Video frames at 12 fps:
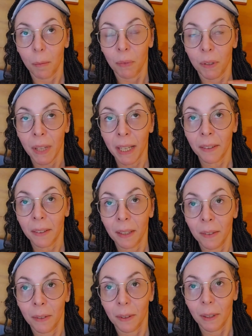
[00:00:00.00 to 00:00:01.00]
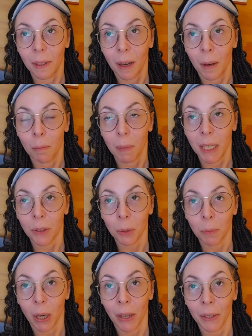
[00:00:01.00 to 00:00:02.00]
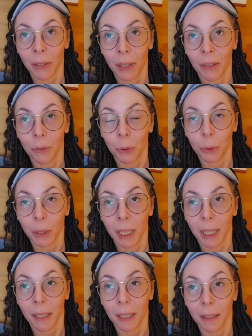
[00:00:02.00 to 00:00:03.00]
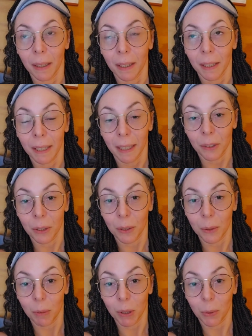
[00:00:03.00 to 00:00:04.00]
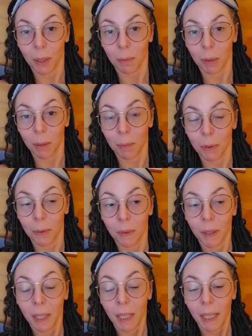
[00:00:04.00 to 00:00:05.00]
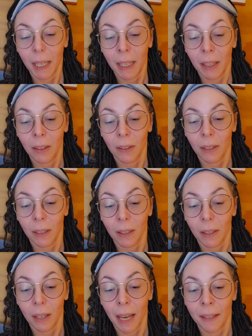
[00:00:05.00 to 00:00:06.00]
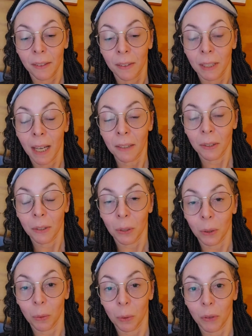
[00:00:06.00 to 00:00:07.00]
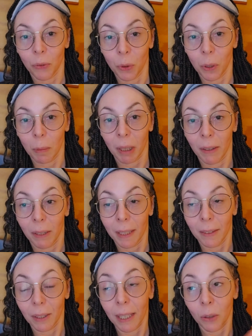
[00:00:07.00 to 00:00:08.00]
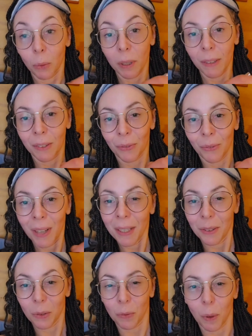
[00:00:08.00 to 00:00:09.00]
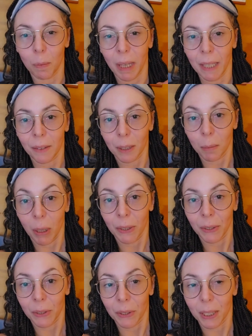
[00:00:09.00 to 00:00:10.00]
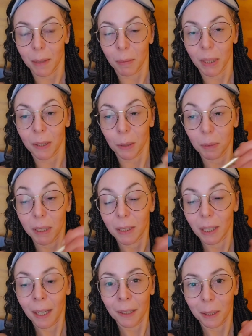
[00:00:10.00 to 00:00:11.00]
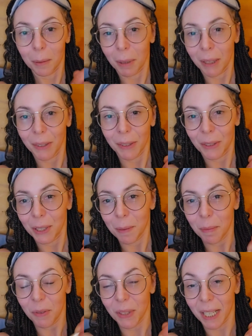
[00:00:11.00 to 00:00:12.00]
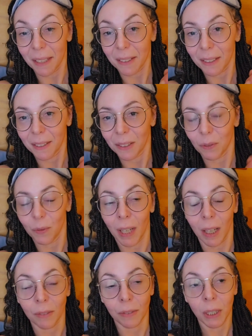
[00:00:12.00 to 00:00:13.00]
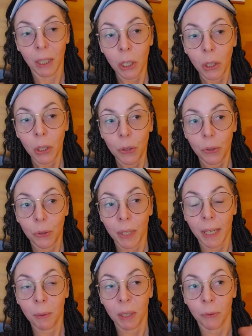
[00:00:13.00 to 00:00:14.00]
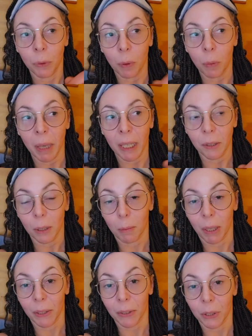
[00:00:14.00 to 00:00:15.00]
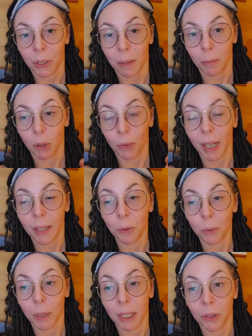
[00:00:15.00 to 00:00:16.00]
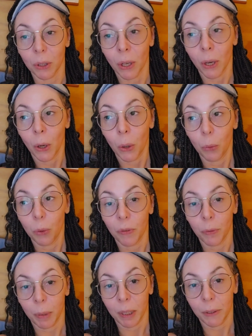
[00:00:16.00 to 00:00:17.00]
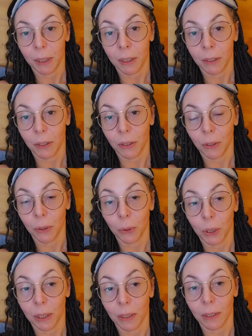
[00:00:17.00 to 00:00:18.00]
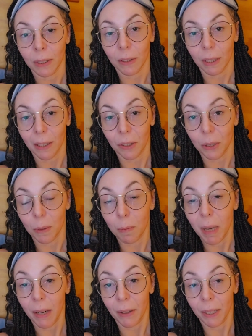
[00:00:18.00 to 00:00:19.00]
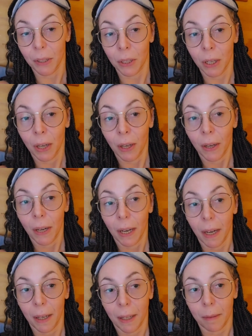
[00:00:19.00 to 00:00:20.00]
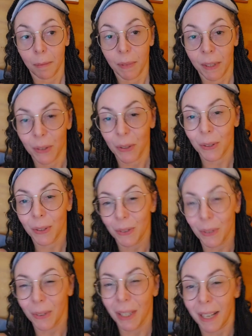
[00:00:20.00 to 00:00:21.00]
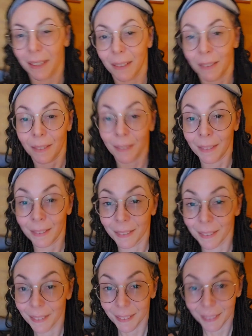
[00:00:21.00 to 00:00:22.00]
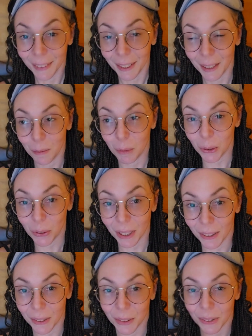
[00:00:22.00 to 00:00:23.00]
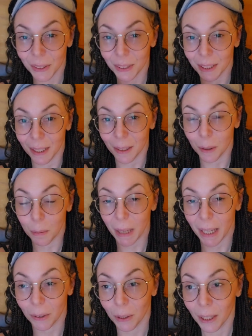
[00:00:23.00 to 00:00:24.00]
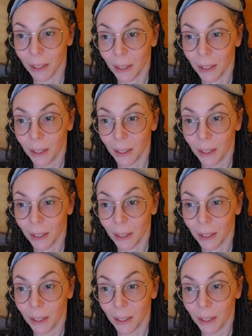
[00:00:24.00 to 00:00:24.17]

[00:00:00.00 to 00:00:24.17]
sex is a major part of creating connections between people. It has a lot to do with forming, it's what defines a romantic partnership. It's a platonic partnership if sex isn't involved. So now we have a romantic partnership around which we've built institutions such as marriage. There's a lot in most cultures that are about